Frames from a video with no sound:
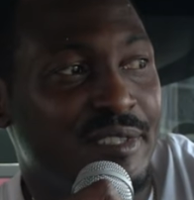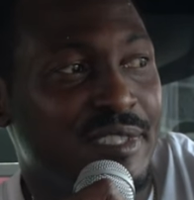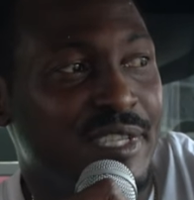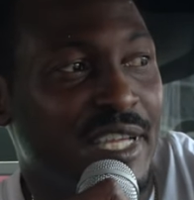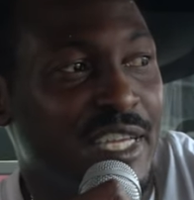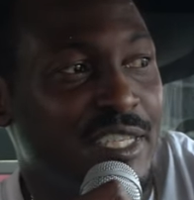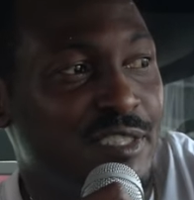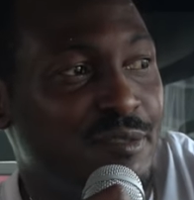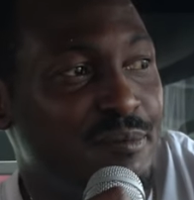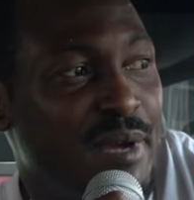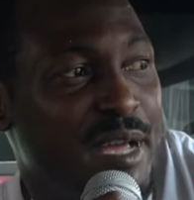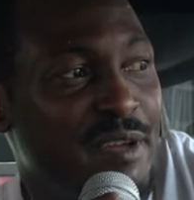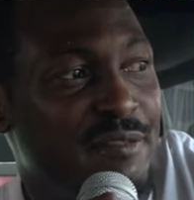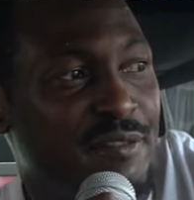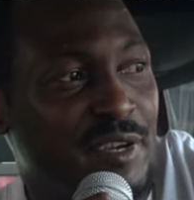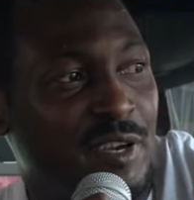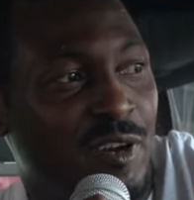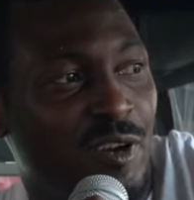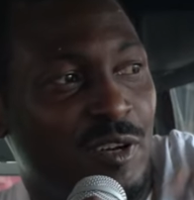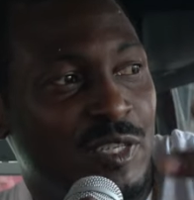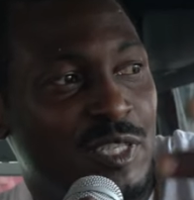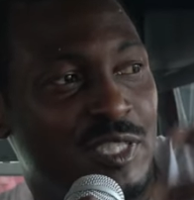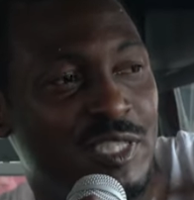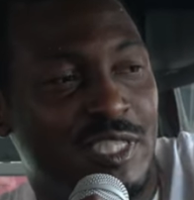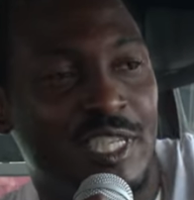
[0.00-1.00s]
as a matter of fact,
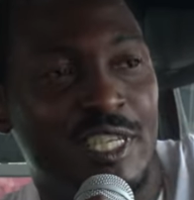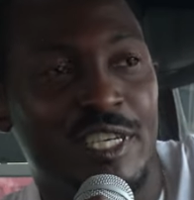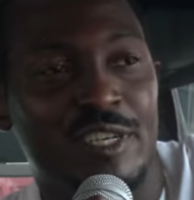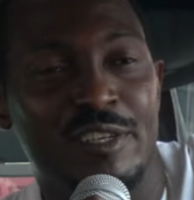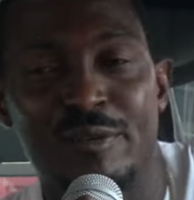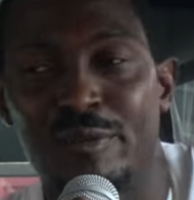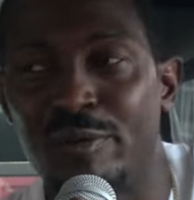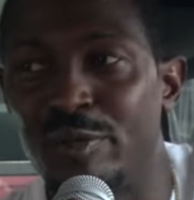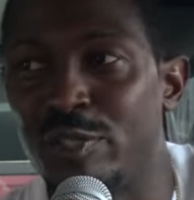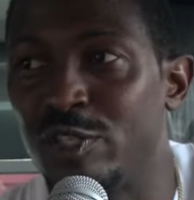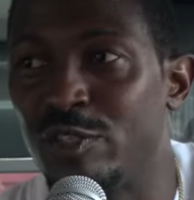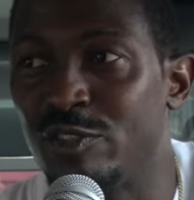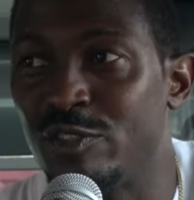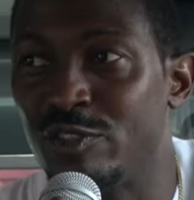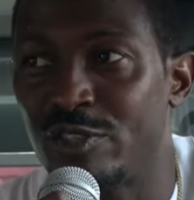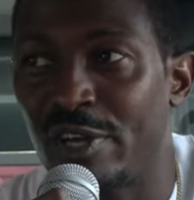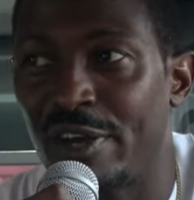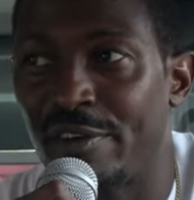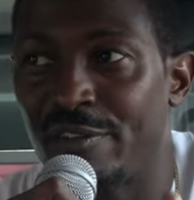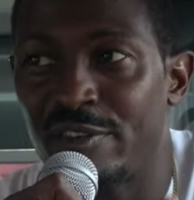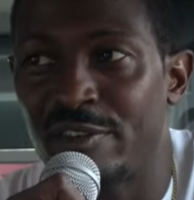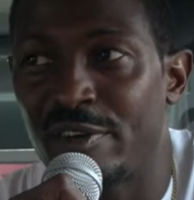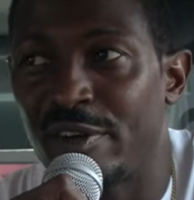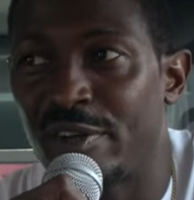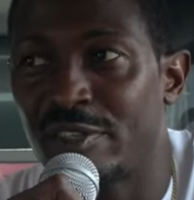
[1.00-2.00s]
all you see when you are
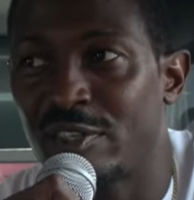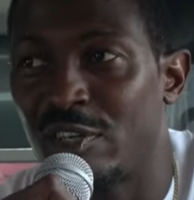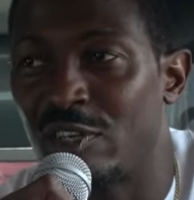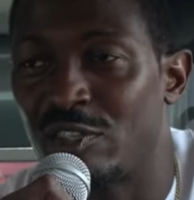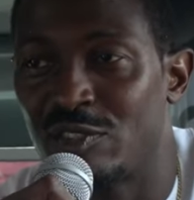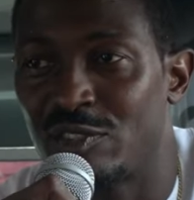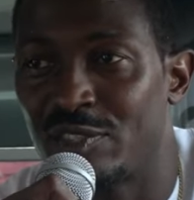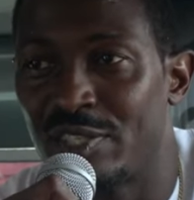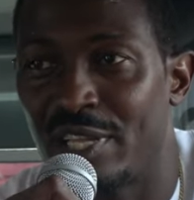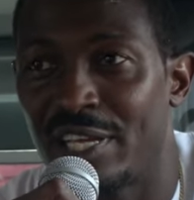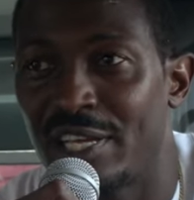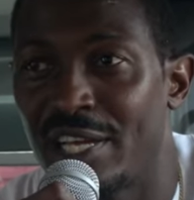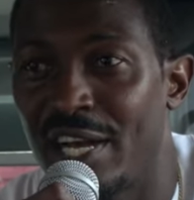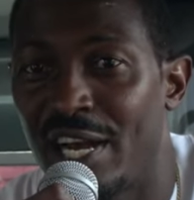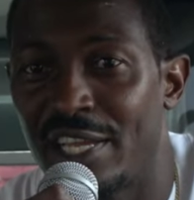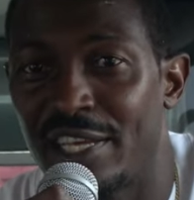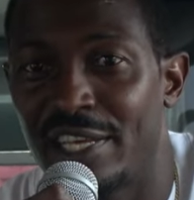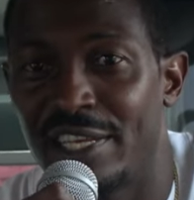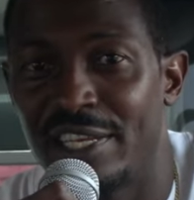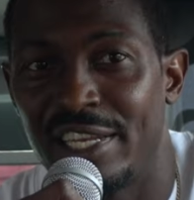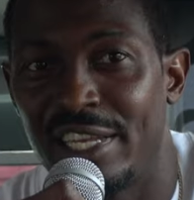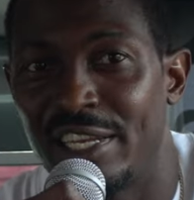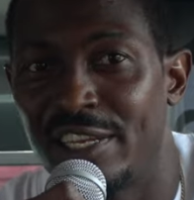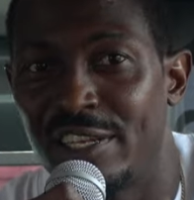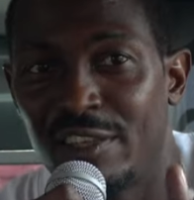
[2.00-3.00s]
driving around countries like
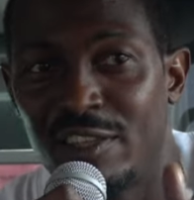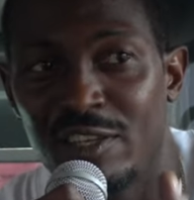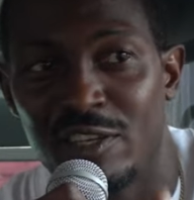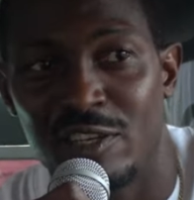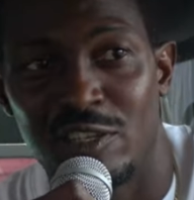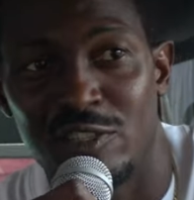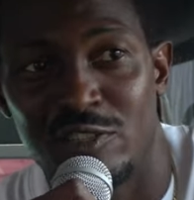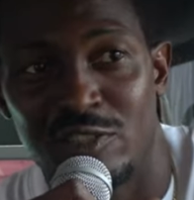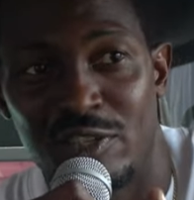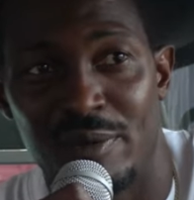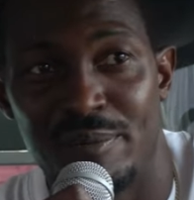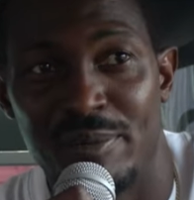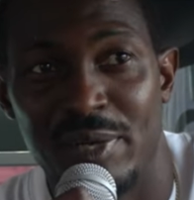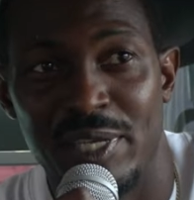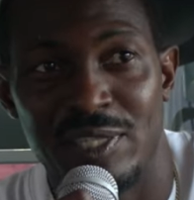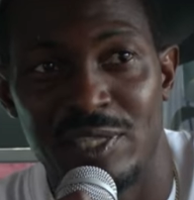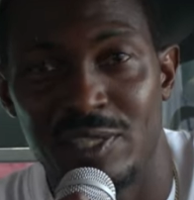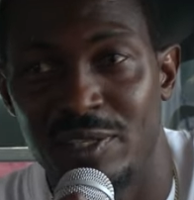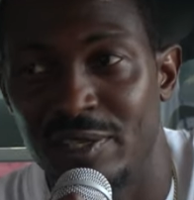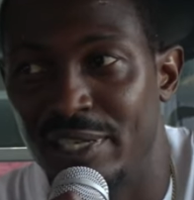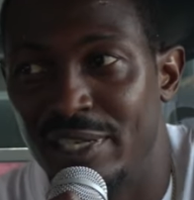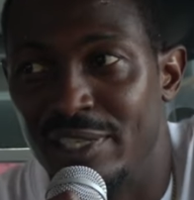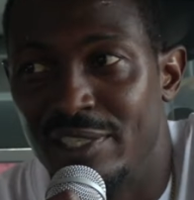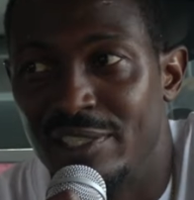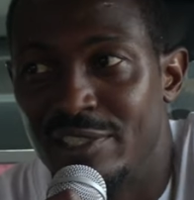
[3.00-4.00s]
Ghana and any other country I've been
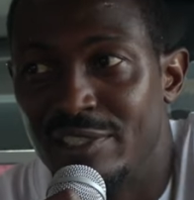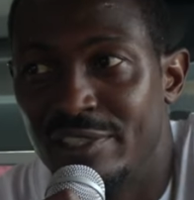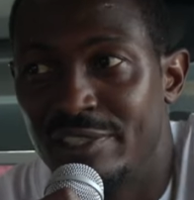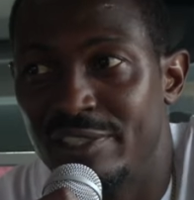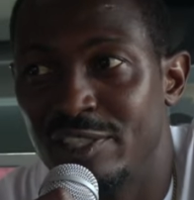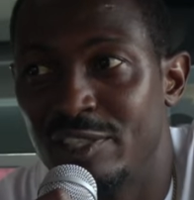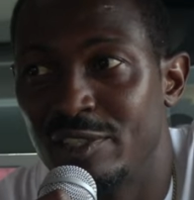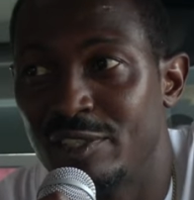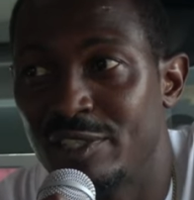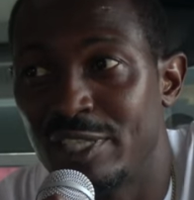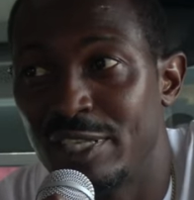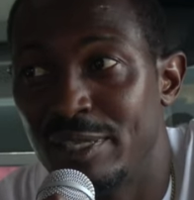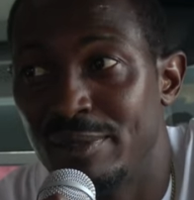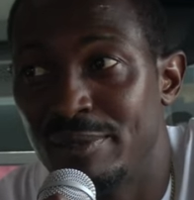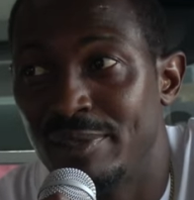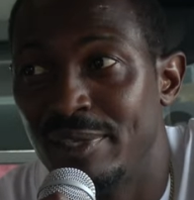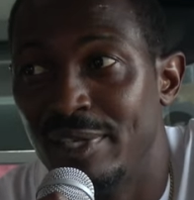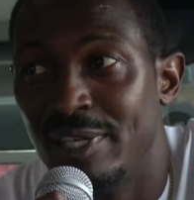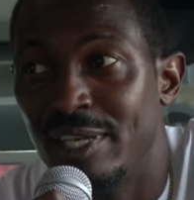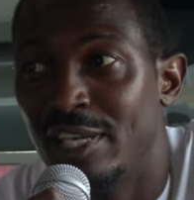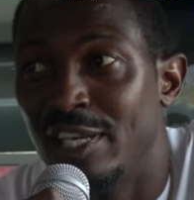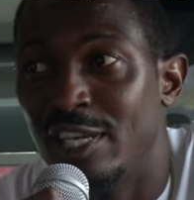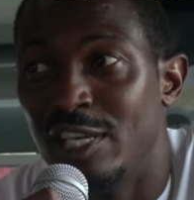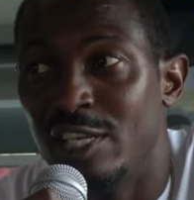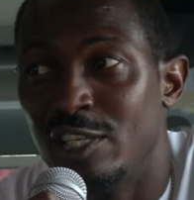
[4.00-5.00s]
to is you see,
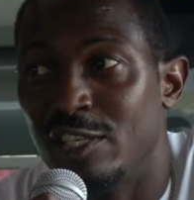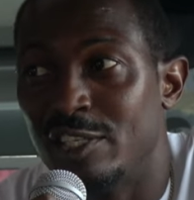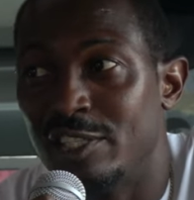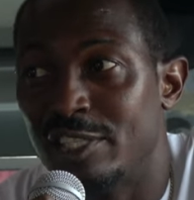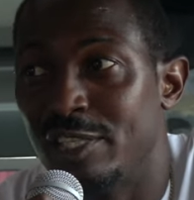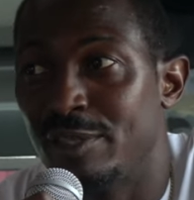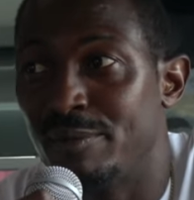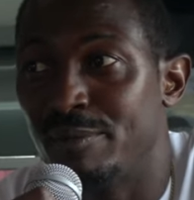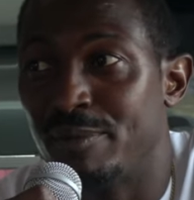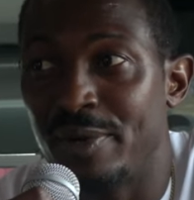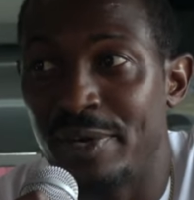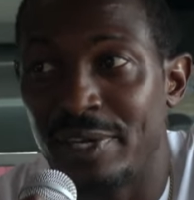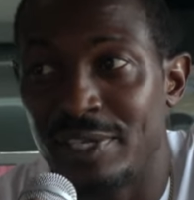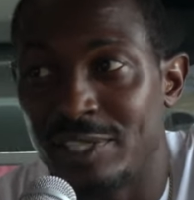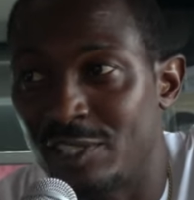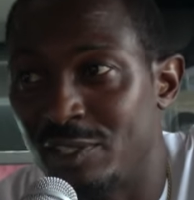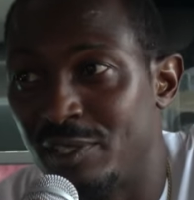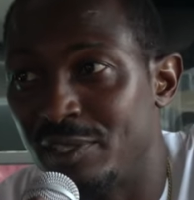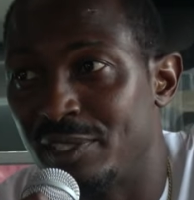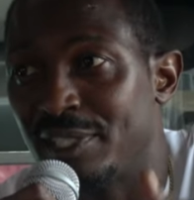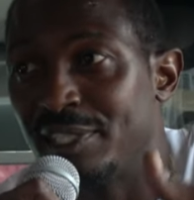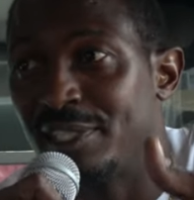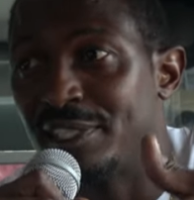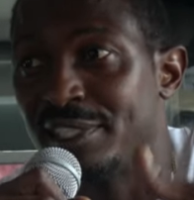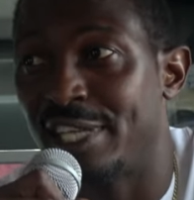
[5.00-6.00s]
you see bricks, you
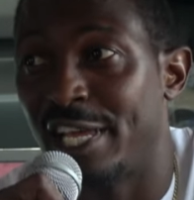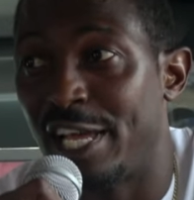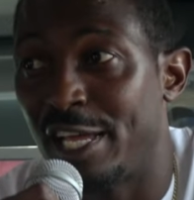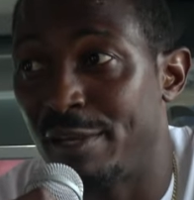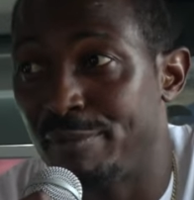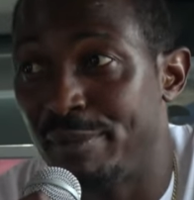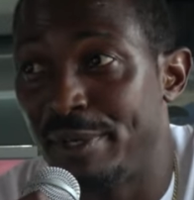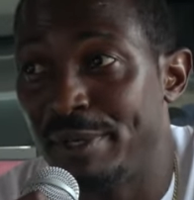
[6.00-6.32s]
see sand.